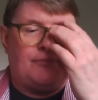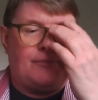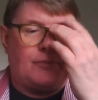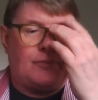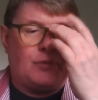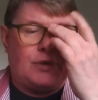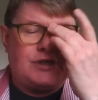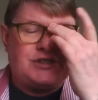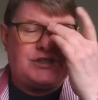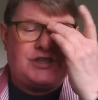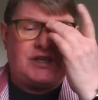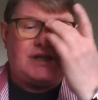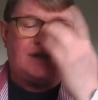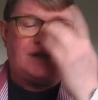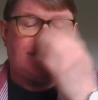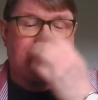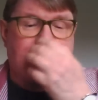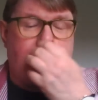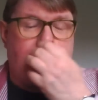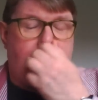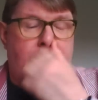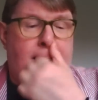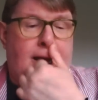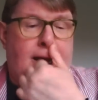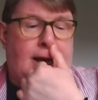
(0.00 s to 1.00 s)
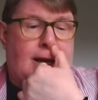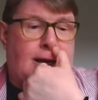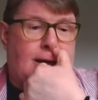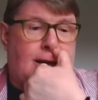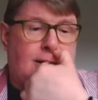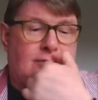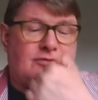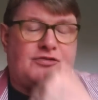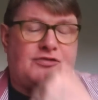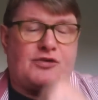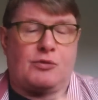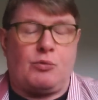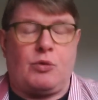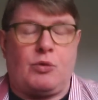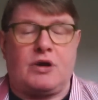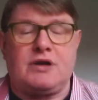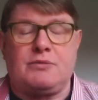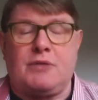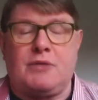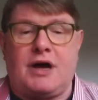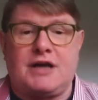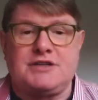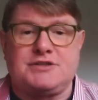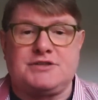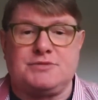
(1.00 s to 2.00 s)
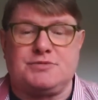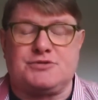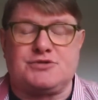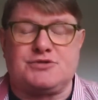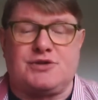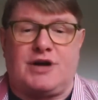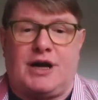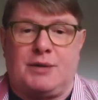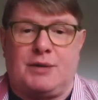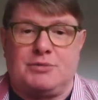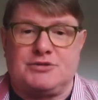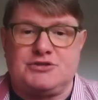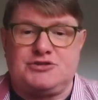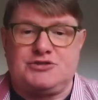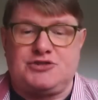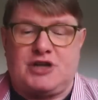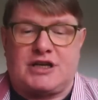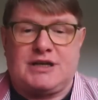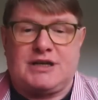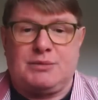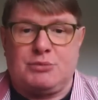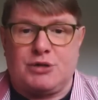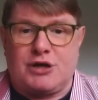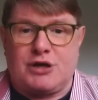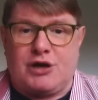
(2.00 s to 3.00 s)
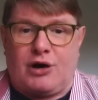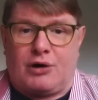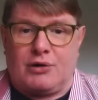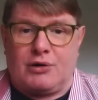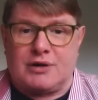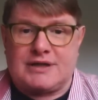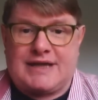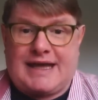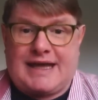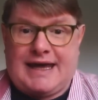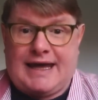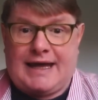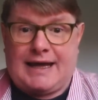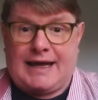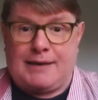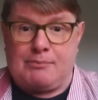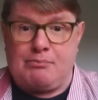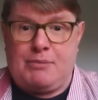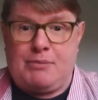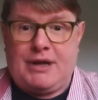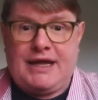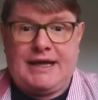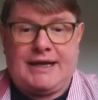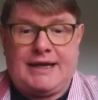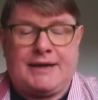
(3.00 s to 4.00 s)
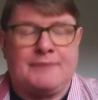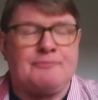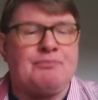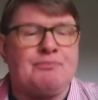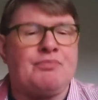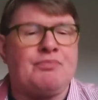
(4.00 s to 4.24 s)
which is from one of my subscribers, a gentleman called King B.